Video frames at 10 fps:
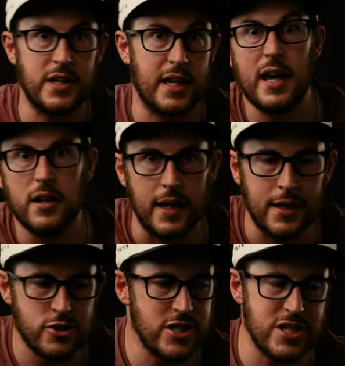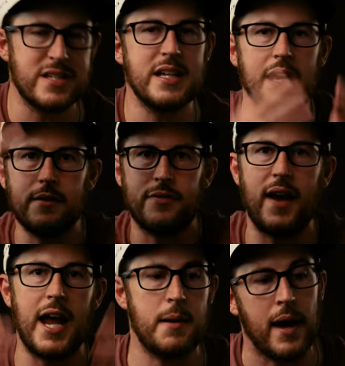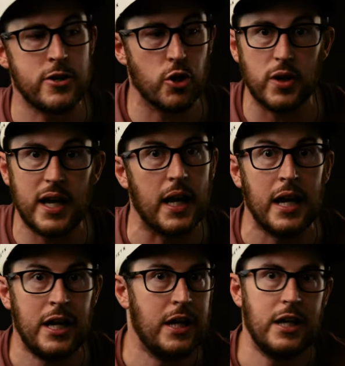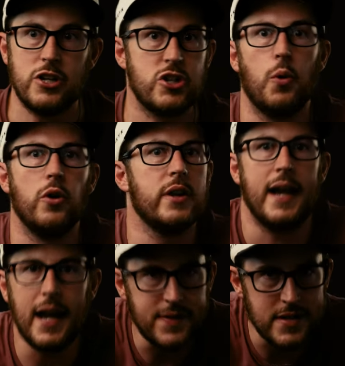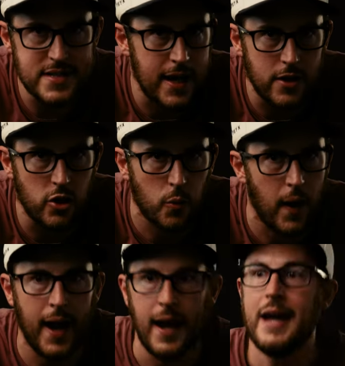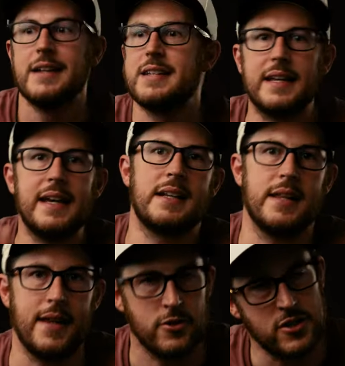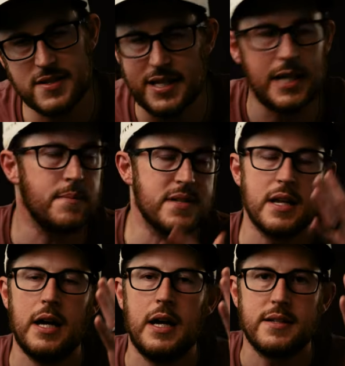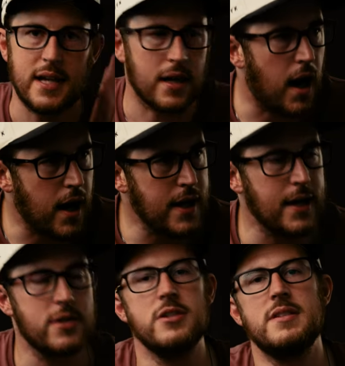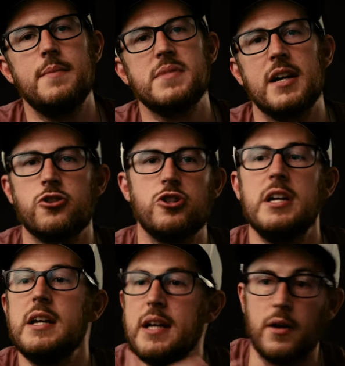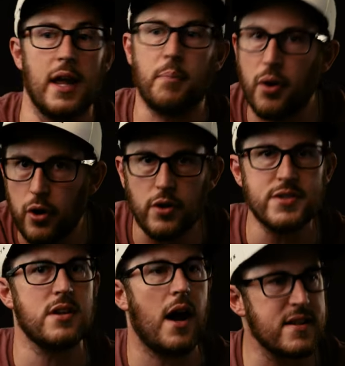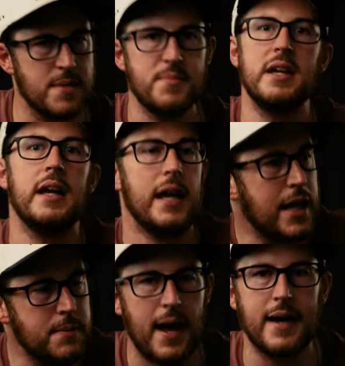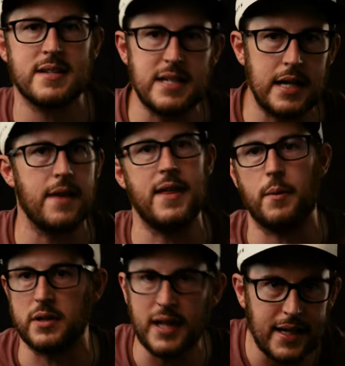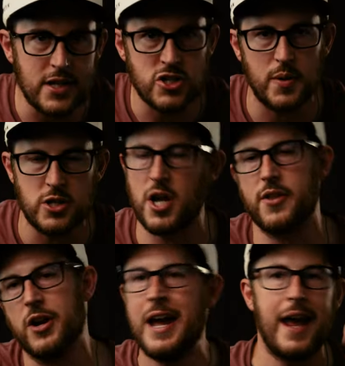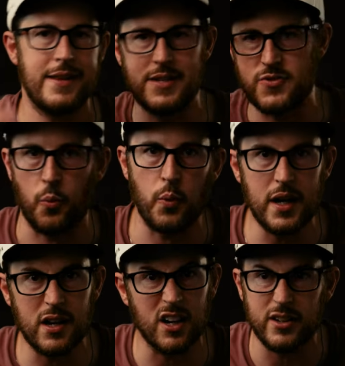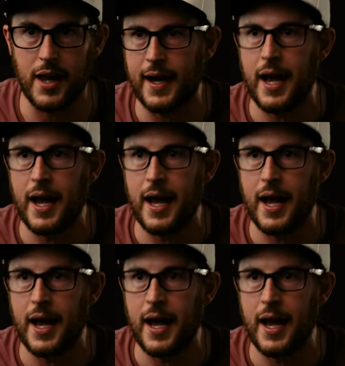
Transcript: killing, she's just seeking fame, and she won't let anything stand in her way to get to there. She seems psychotic. She seems like Pearl saw something in MaXXXine, and they related to each other in this weird,